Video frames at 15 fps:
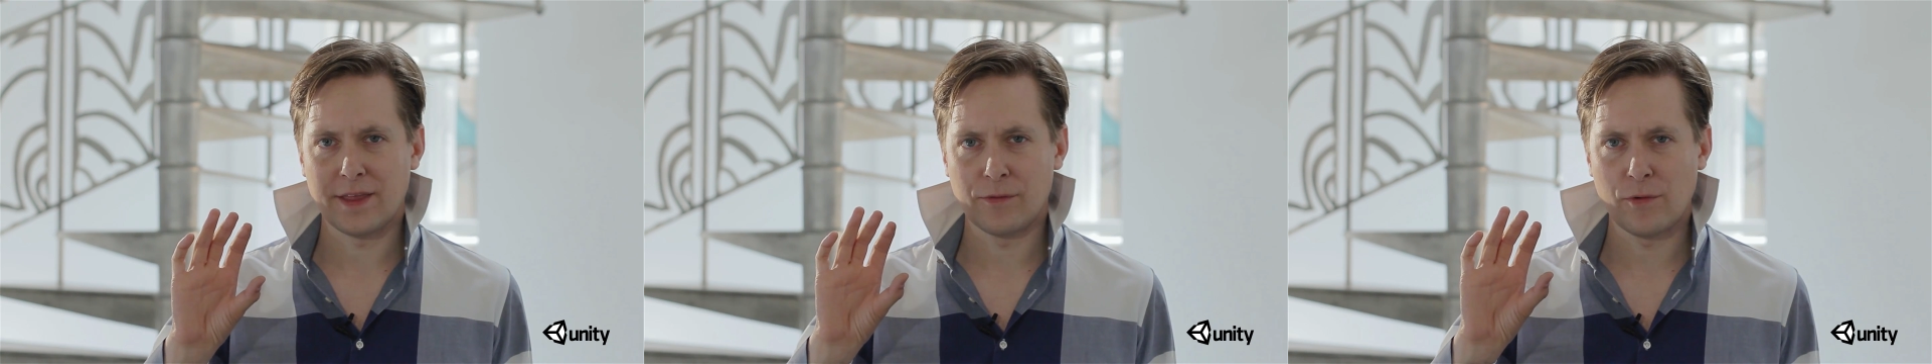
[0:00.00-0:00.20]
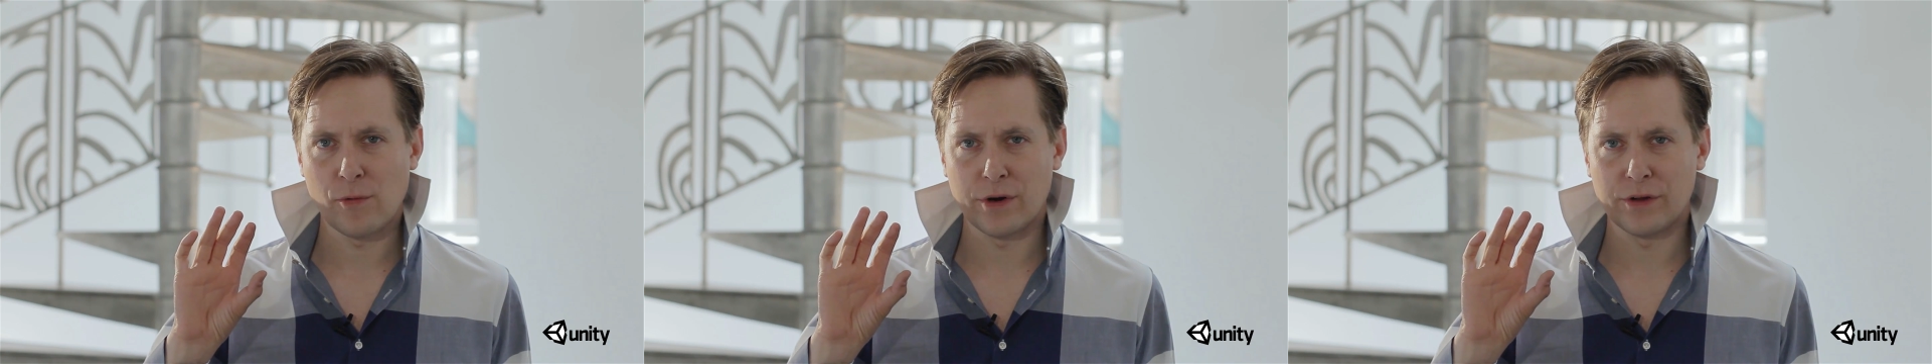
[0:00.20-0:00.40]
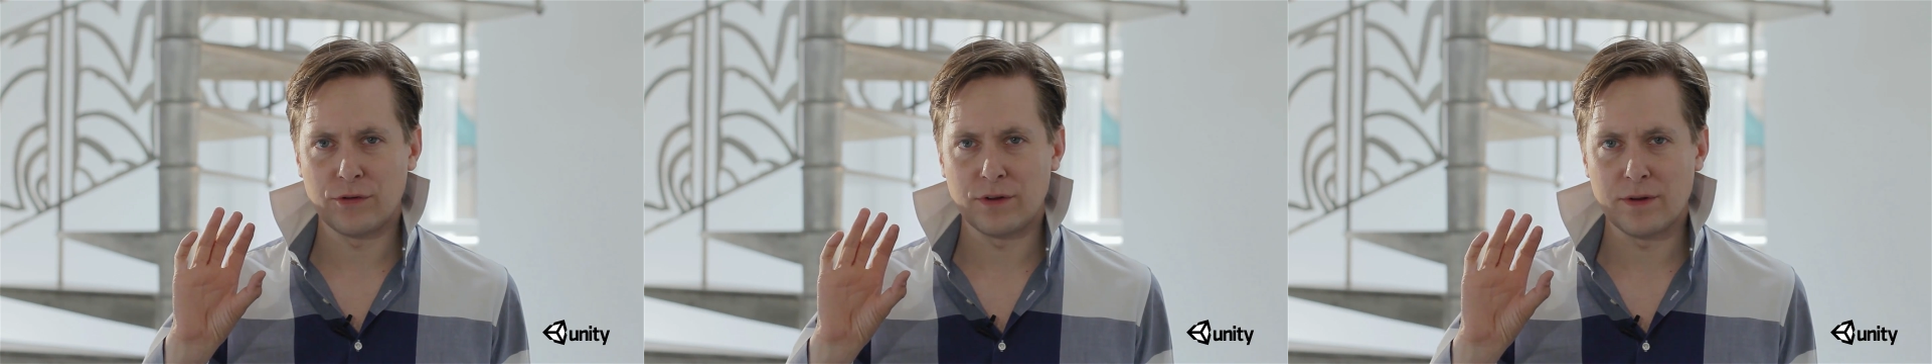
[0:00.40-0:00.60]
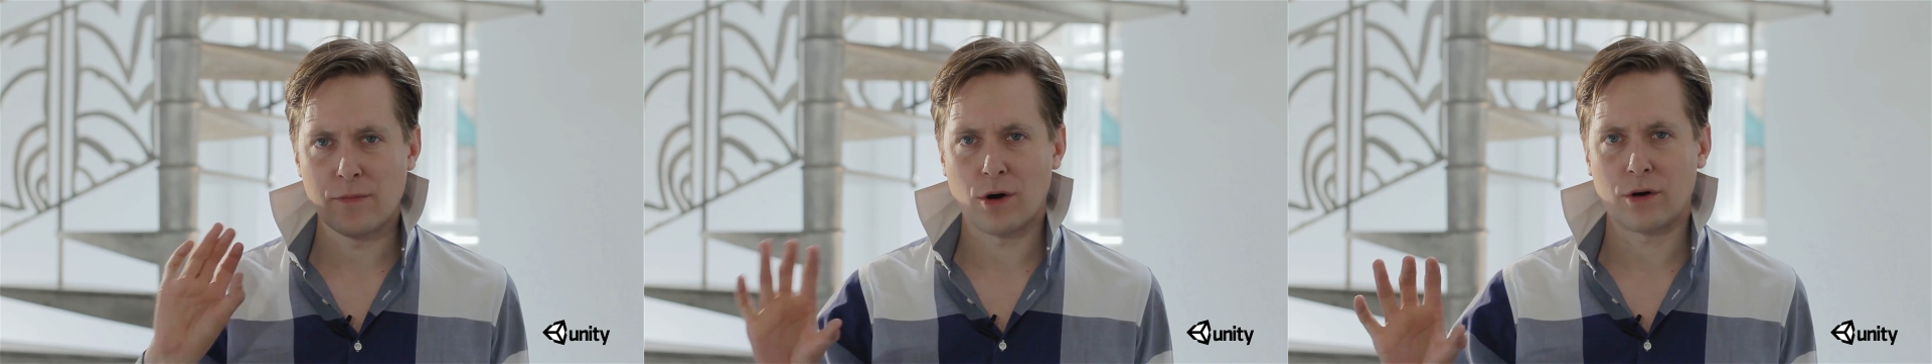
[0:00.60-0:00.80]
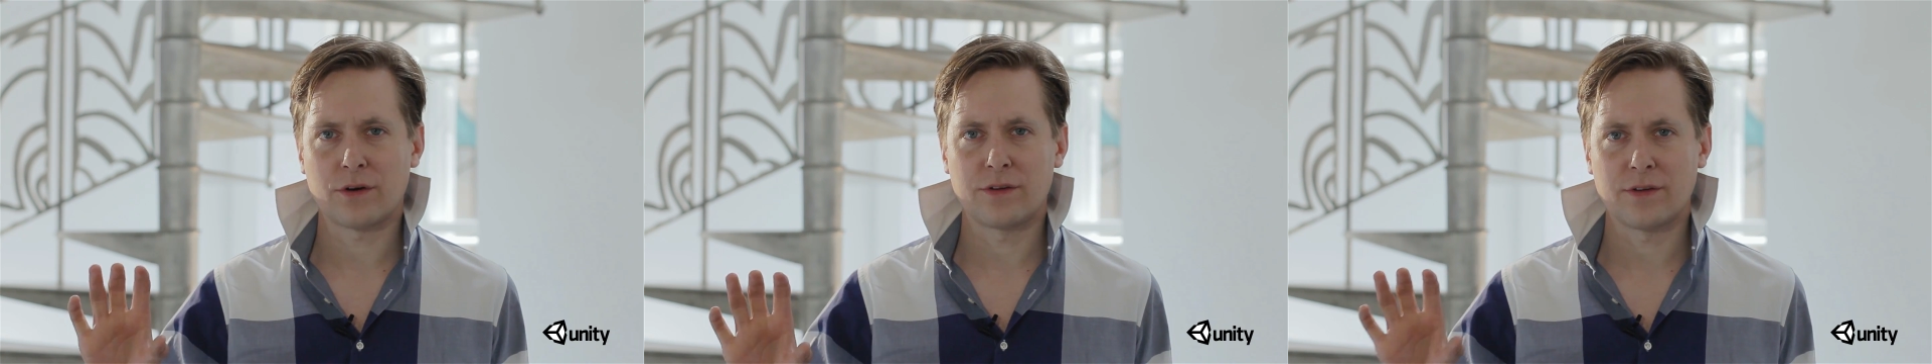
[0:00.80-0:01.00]
that we wanted to
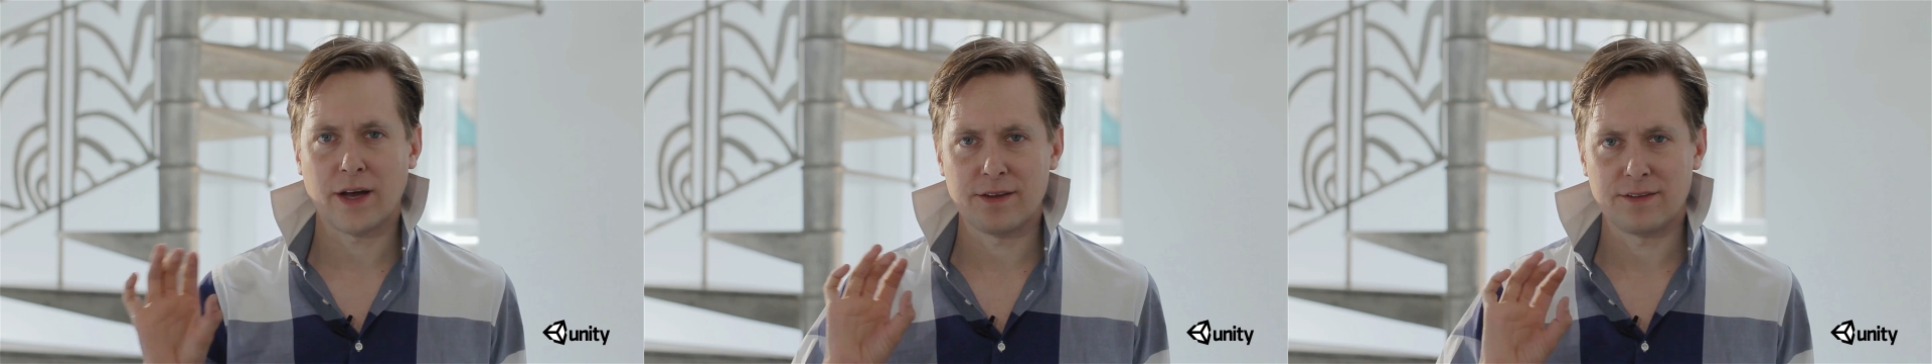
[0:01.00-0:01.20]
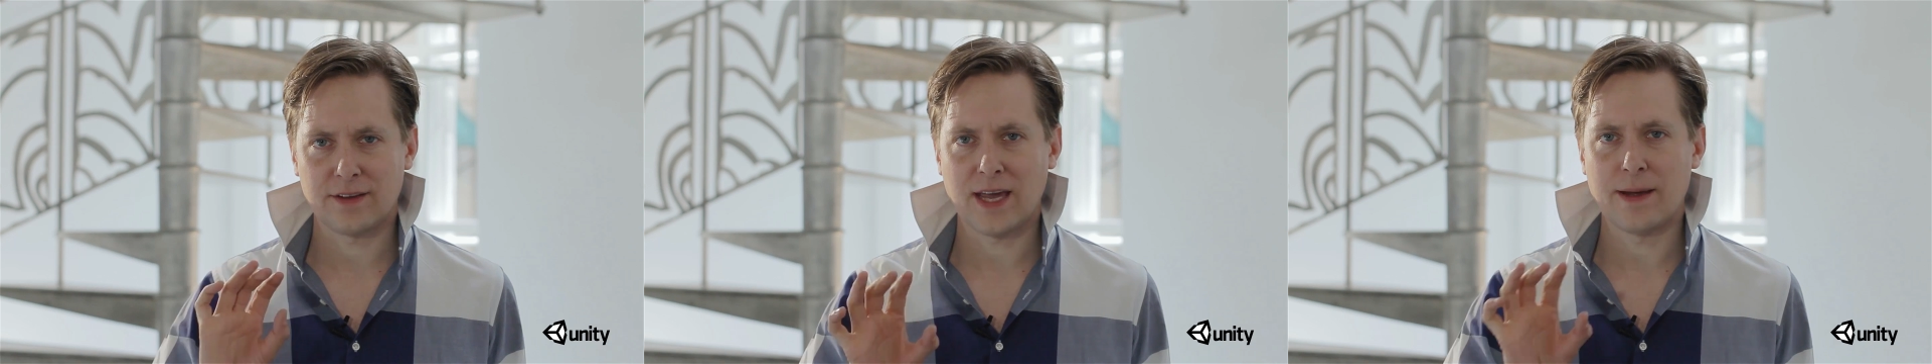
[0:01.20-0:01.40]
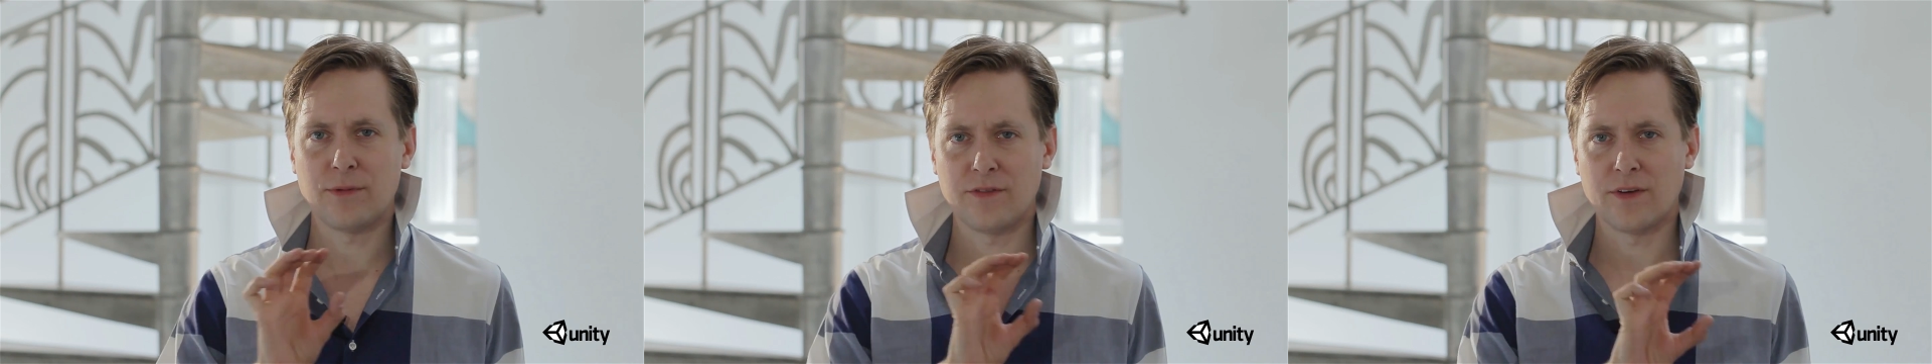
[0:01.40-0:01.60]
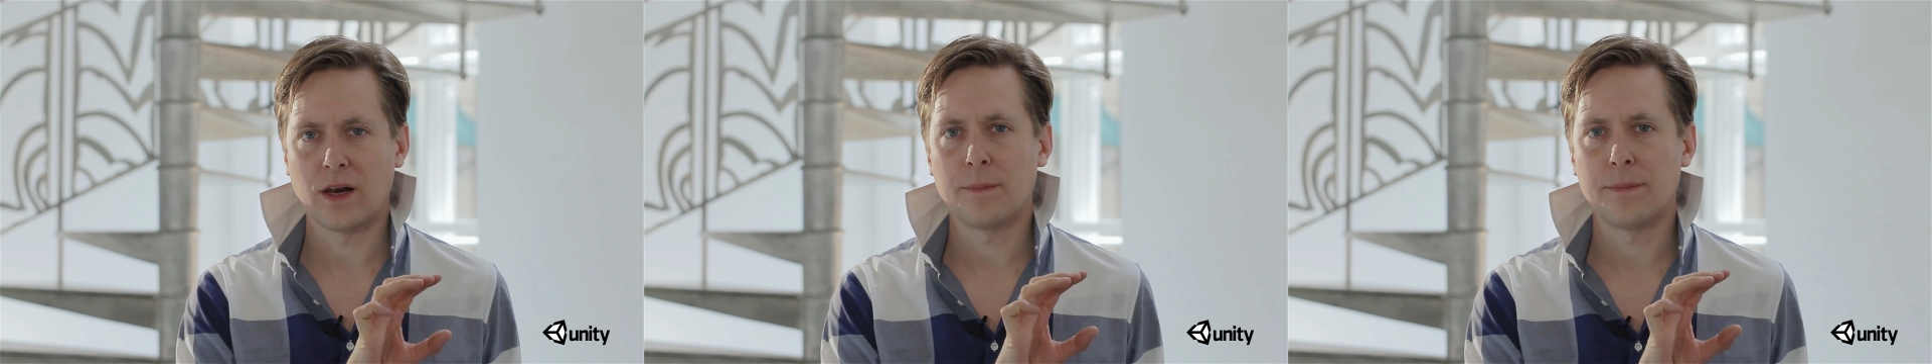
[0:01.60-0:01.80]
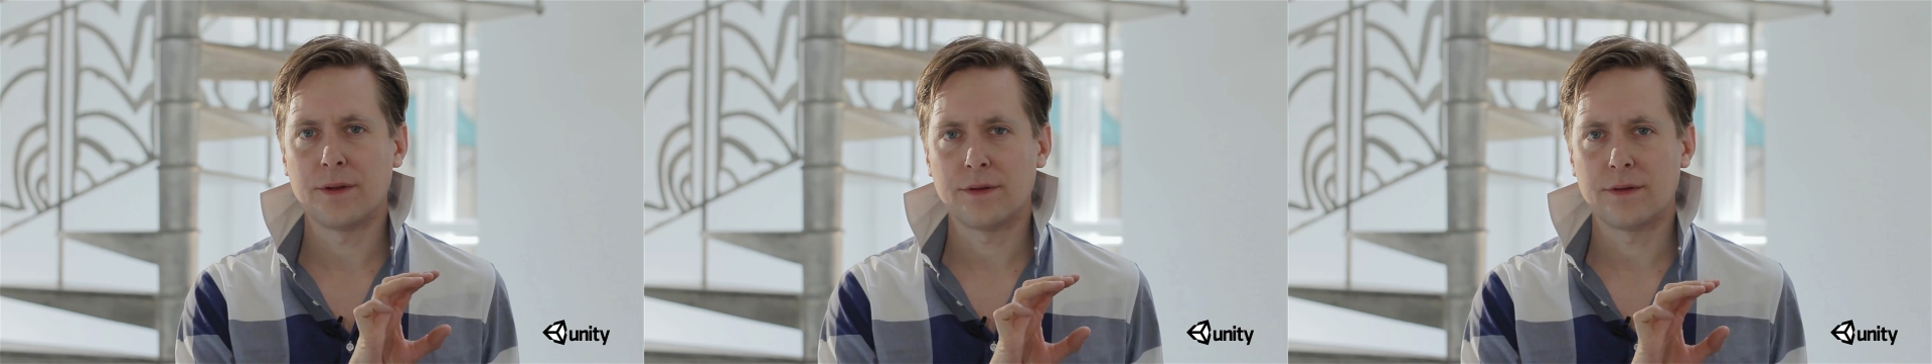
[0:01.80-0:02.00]
democratize game
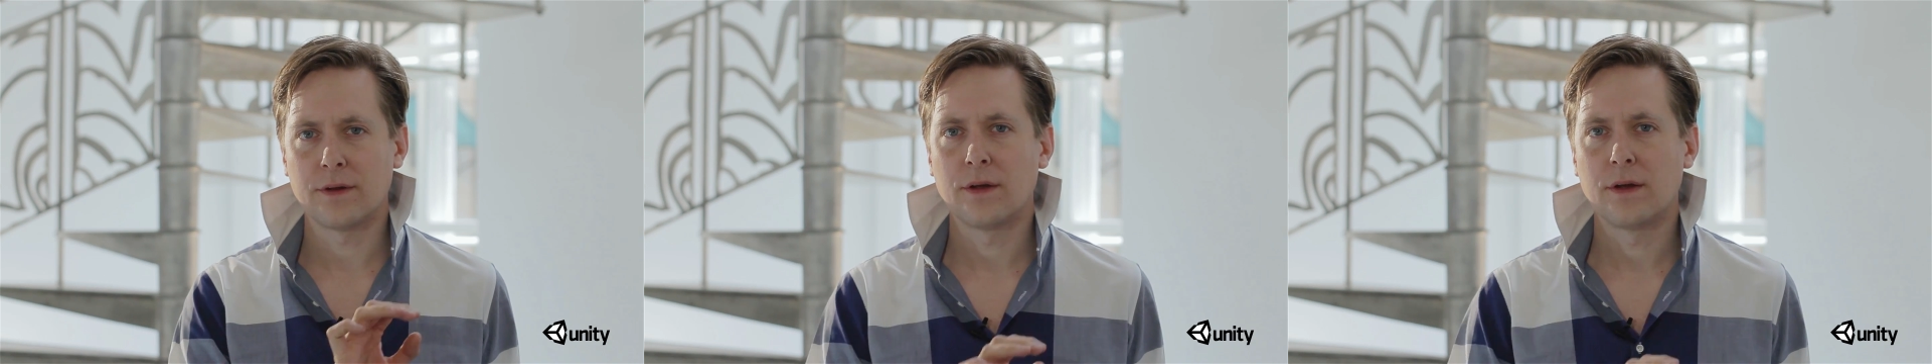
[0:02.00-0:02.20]
development.